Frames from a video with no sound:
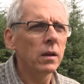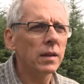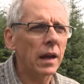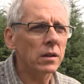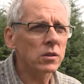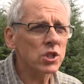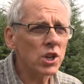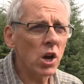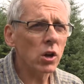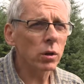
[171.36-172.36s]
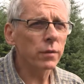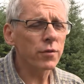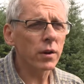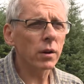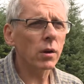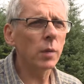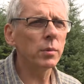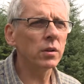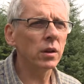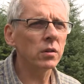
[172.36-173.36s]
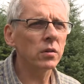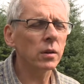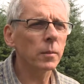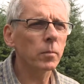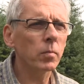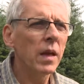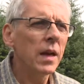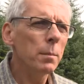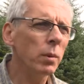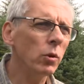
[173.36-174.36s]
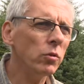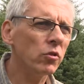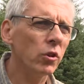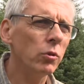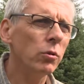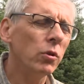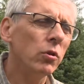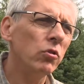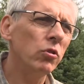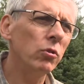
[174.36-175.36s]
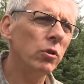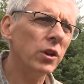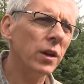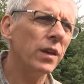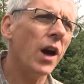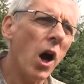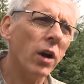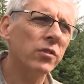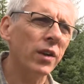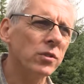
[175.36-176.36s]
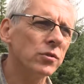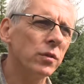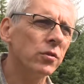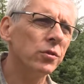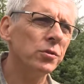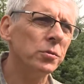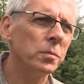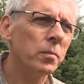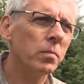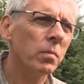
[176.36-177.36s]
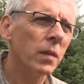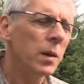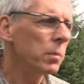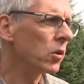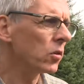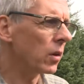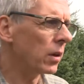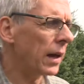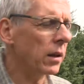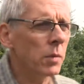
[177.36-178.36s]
get charcoal for radiocarbon dating, but also to look at the architecture of this tomb. Because at the